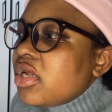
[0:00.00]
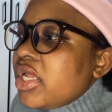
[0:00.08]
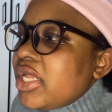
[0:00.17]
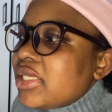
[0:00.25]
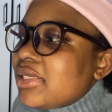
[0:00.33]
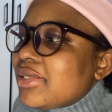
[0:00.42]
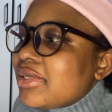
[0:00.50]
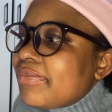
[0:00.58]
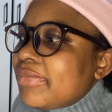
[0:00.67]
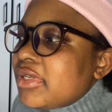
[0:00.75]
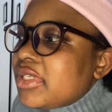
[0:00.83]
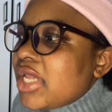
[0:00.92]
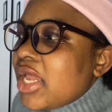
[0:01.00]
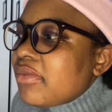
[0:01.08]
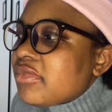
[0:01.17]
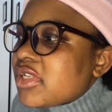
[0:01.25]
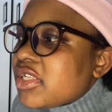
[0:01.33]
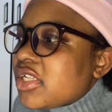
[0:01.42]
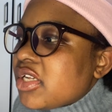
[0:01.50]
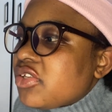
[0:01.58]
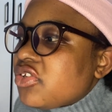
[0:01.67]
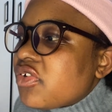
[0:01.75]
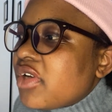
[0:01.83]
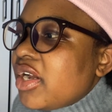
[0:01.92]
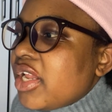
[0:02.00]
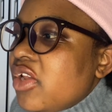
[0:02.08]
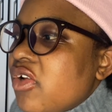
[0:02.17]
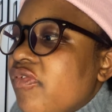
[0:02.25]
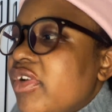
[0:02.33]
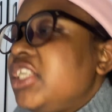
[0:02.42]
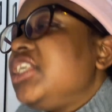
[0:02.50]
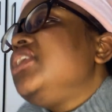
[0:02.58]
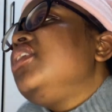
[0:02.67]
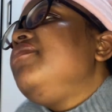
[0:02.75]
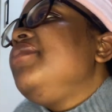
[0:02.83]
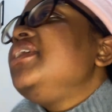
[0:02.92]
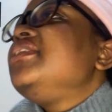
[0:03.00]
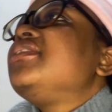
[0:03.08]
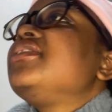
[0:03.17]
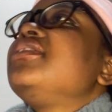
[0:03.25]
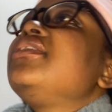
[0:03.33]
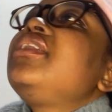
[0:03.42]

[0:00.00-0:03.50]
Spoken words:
In simple terms, sectoral innovation, it means,